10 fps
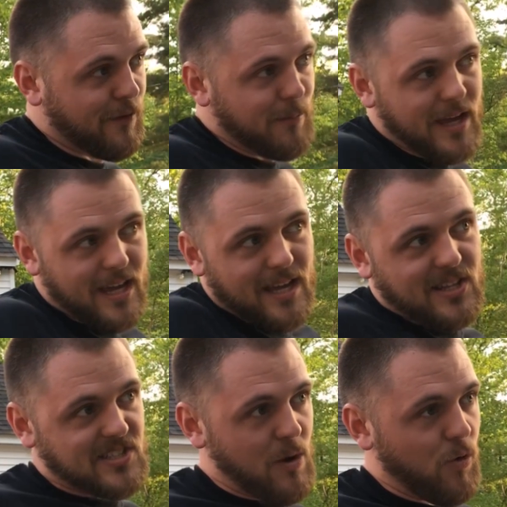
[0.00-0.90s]
For me,
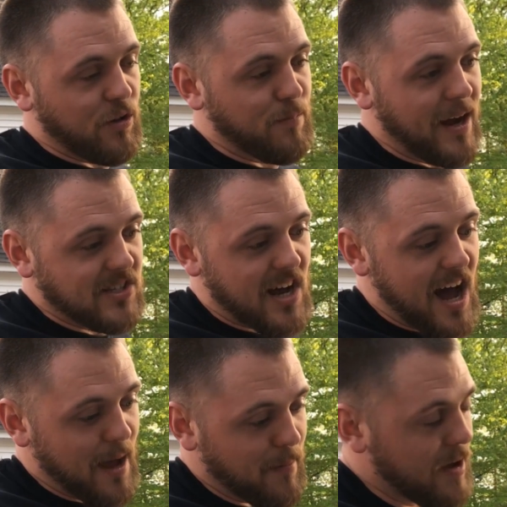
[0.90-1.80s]
it's not worth my
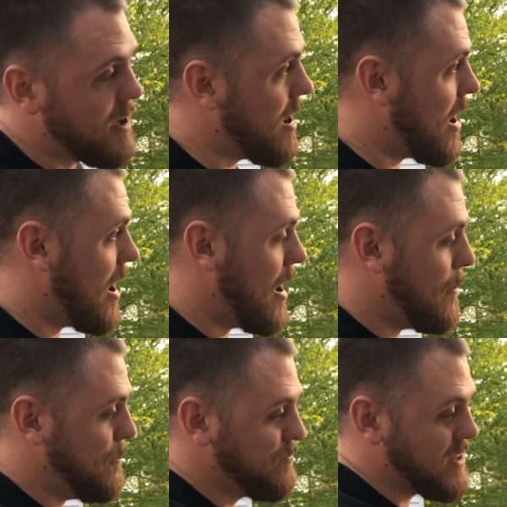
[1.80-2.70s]
time.
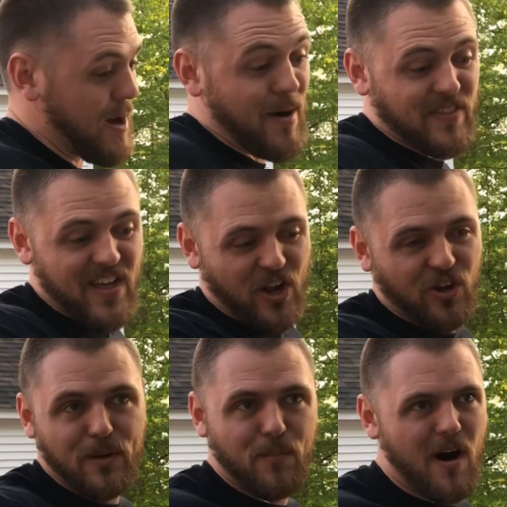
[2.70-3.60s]
I'm not that
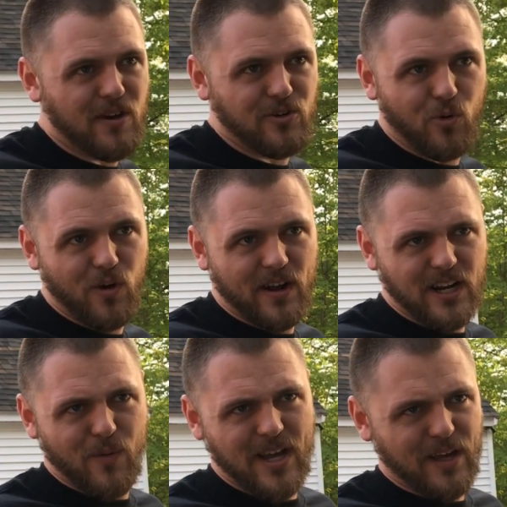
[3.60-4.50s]
good at Bondo work
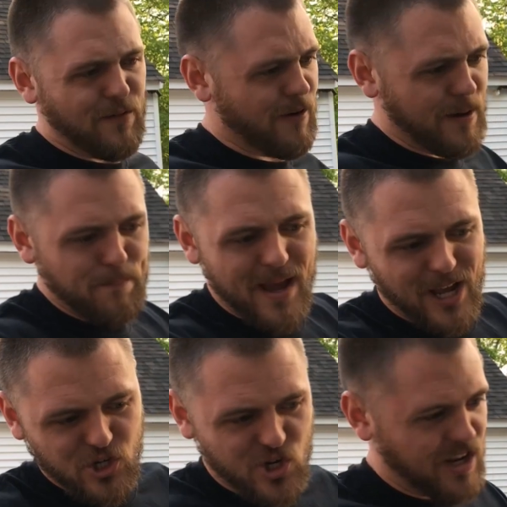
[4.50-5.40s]
anyway. I get very
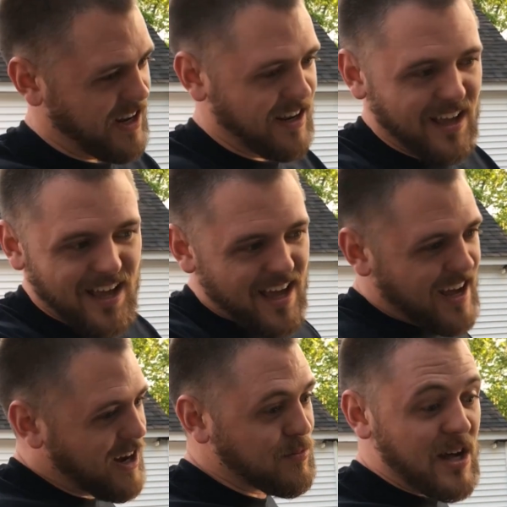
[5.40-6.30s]
impatient and
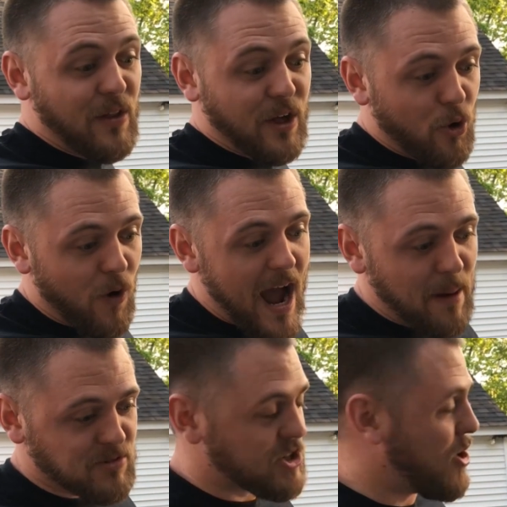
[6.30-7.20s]
it comes out like
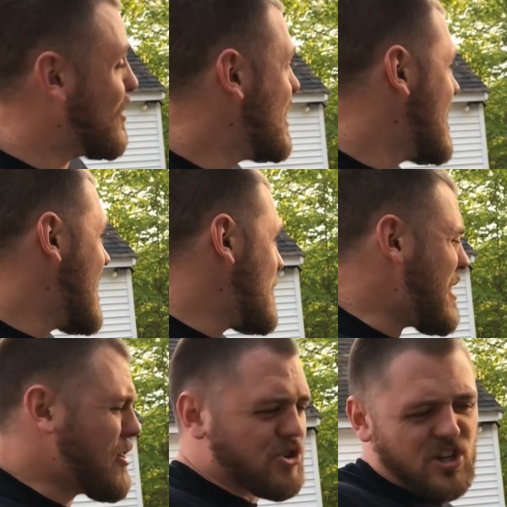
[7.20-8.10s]
crap. So
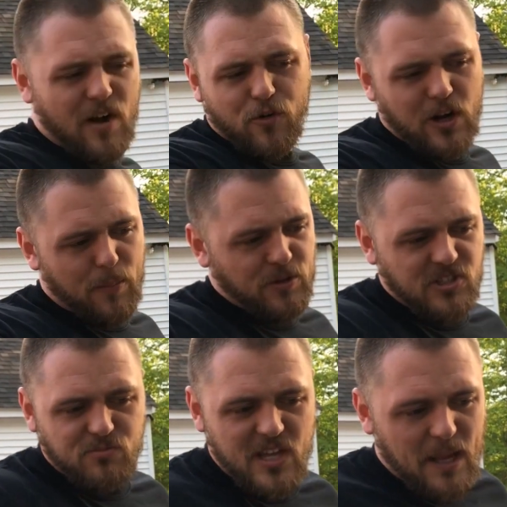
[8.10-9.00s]
I just cover it up with
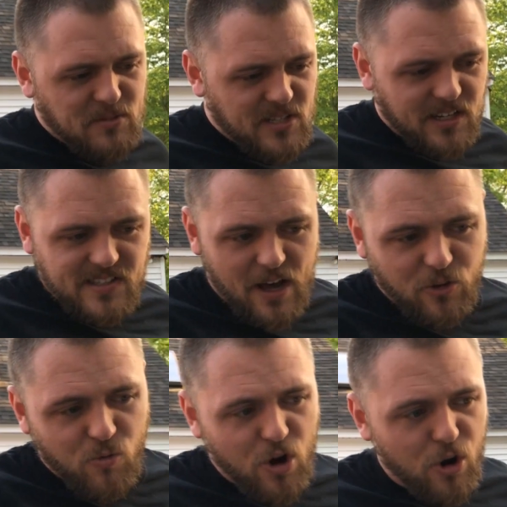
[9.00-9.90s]
some tape, send it
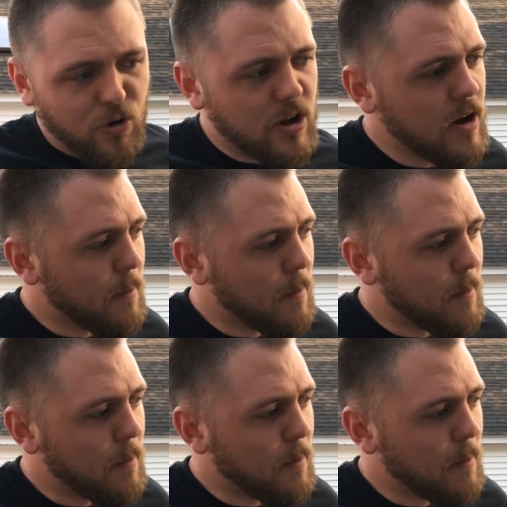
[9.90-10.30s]
down the road.